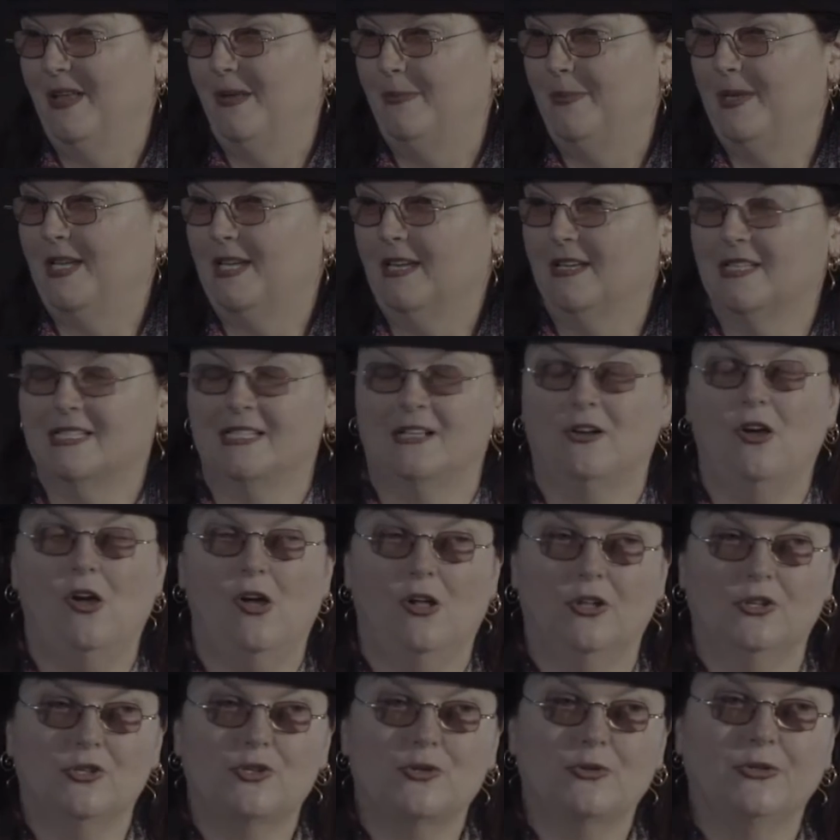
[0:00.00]
because
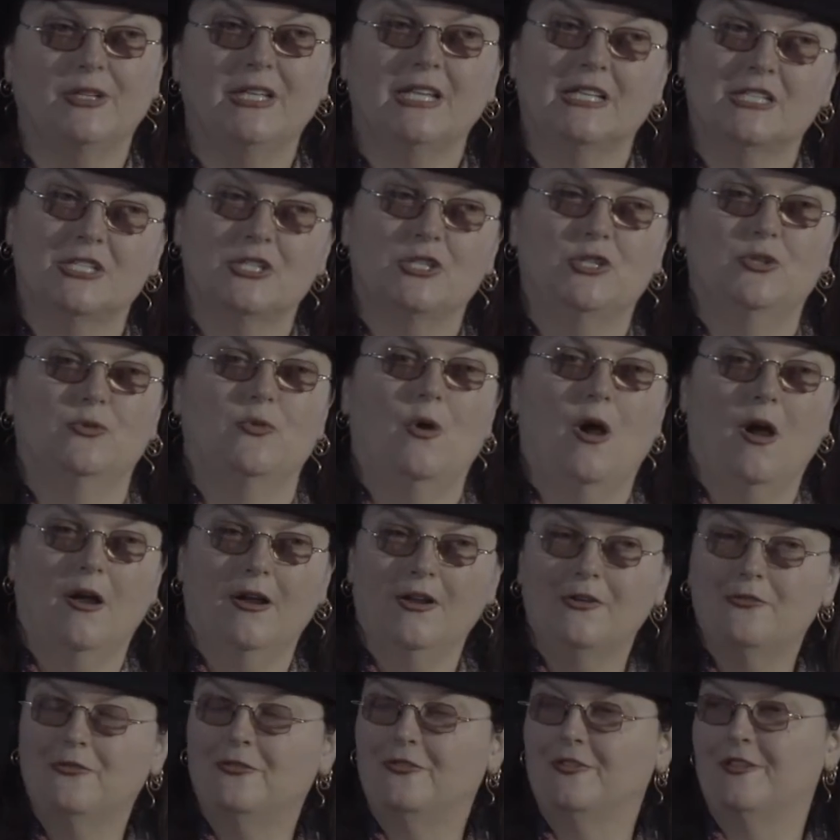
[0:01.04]
culturally it's too
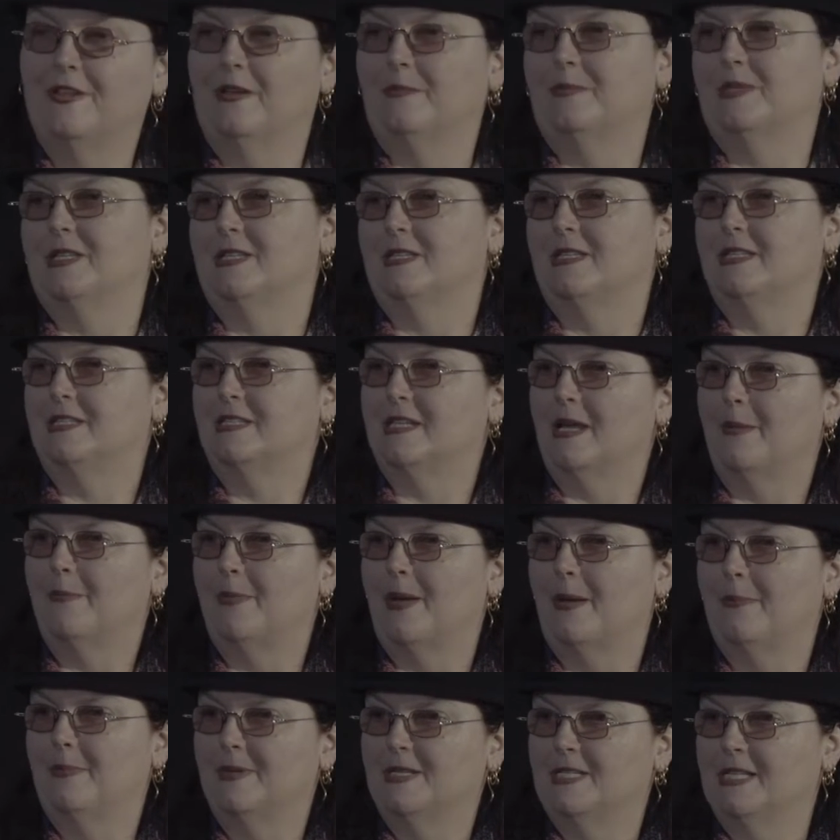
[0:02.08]
hard for them to step
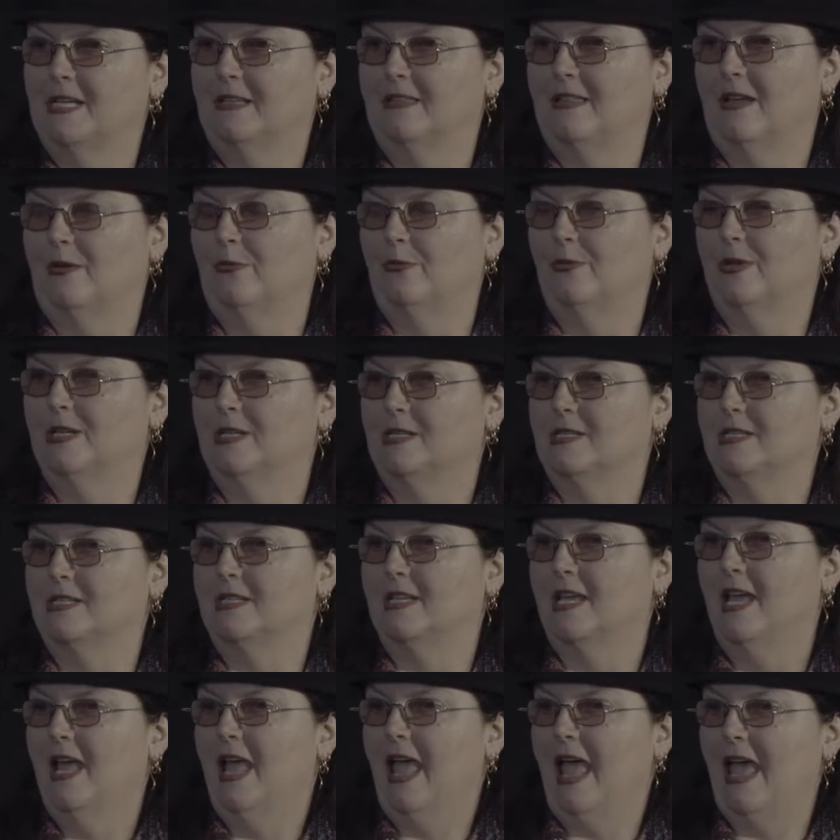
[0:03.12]
up and take that risk
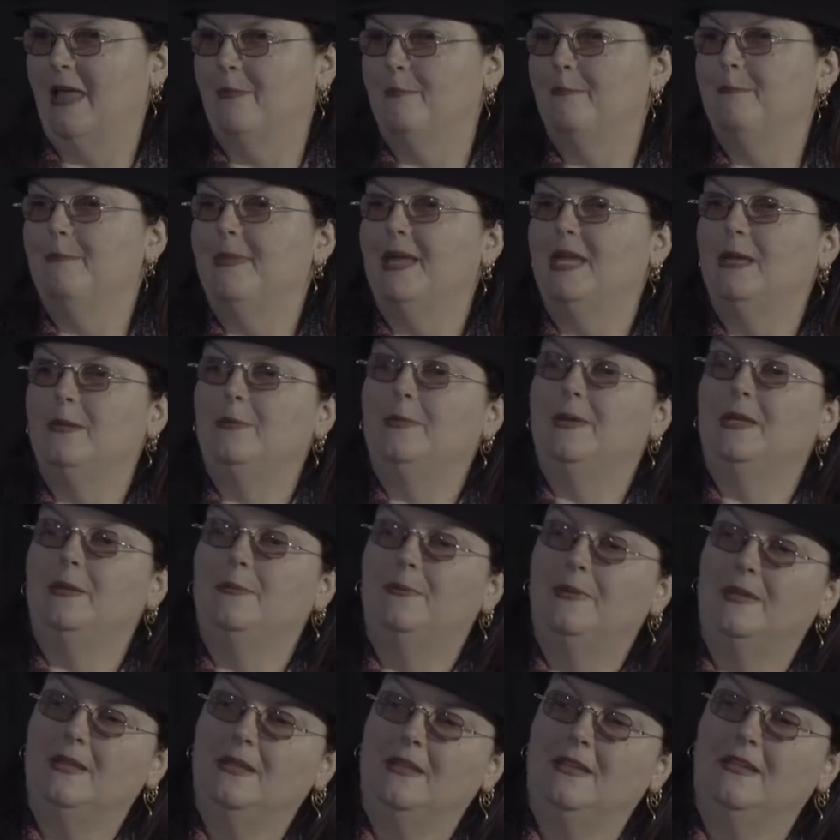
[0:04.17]
and maybe
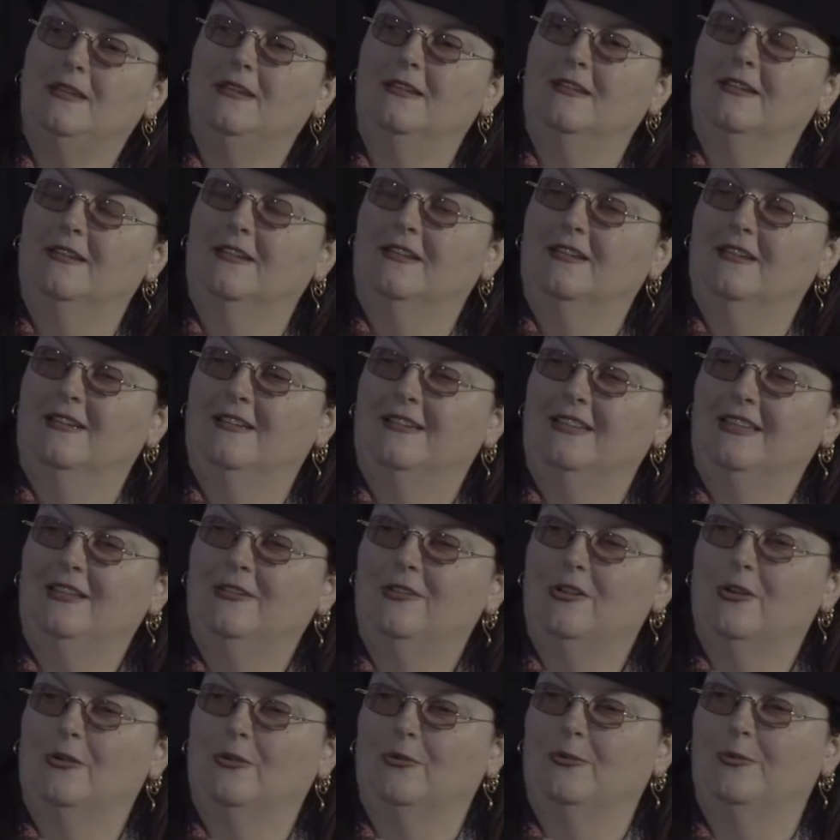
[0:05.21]
be,
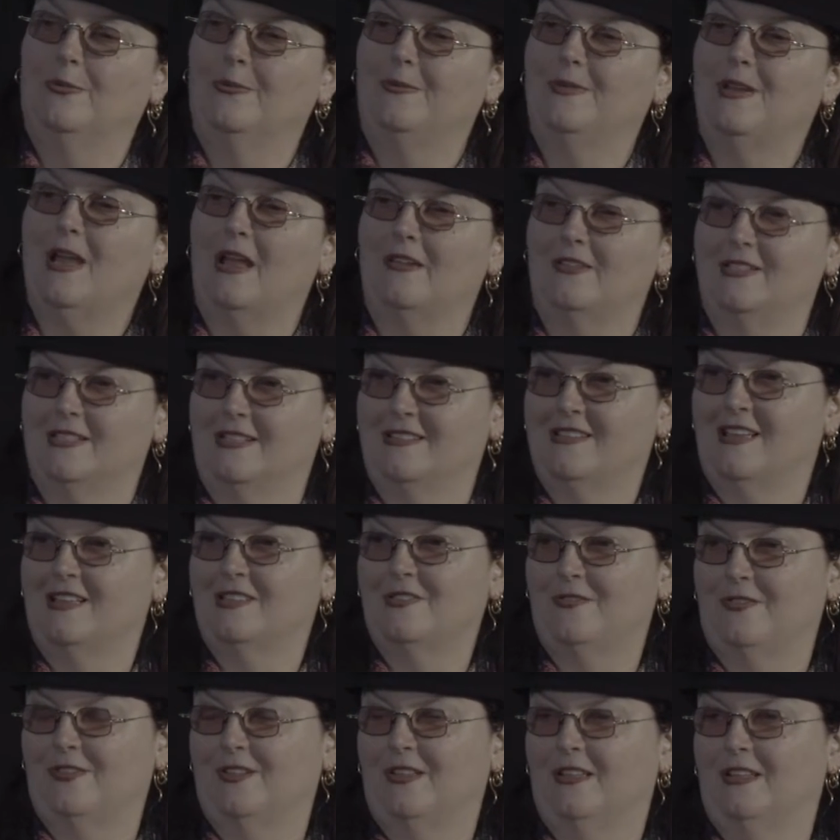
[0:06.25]
not
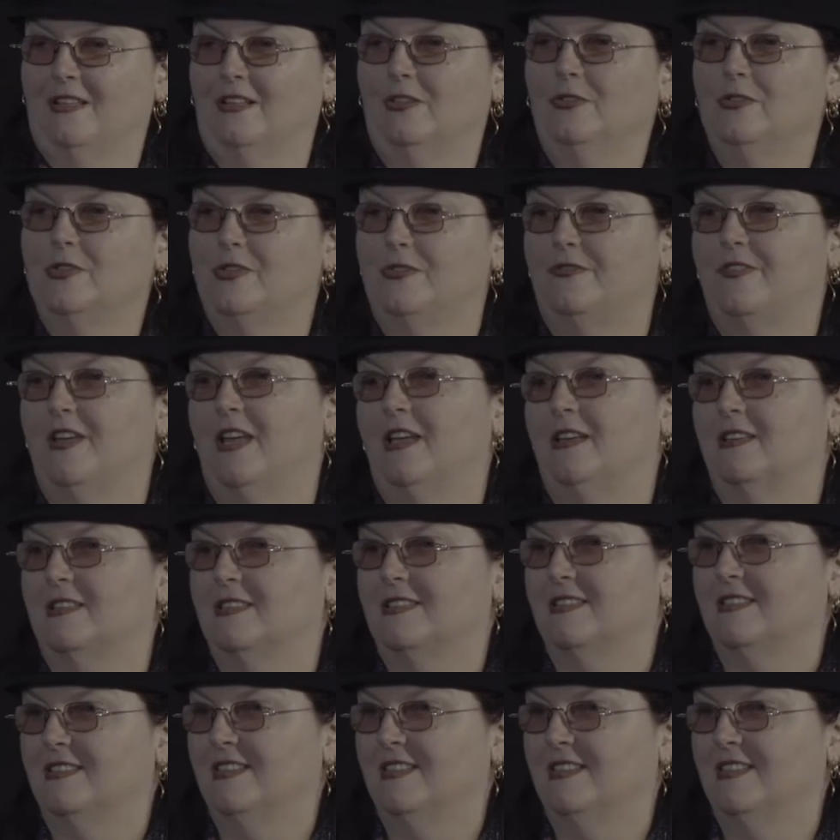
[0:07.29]
successful and lose face.